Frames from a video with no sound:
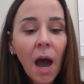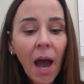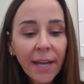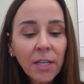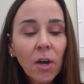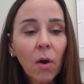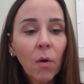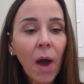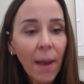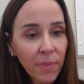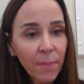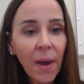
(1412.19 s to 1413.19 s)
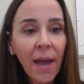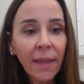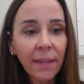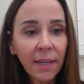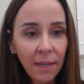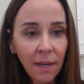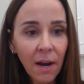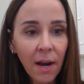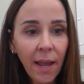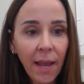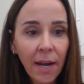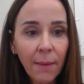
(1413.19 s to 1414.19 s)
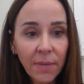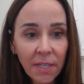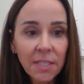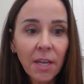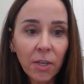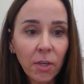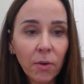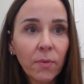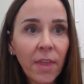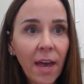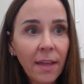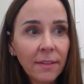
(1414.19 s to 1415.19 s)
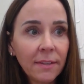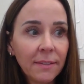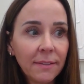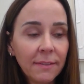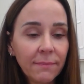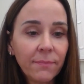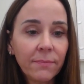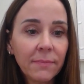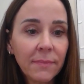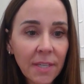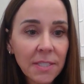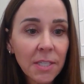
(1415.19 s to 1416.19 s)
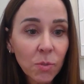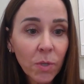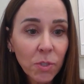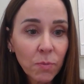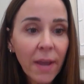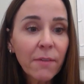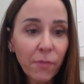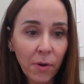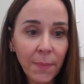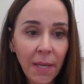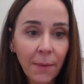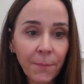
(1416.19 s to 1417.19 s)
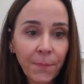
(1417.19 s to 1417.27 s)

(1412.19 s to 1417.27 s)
I know I'm the pilot here, and I'm going to tell you that this is what's right for me.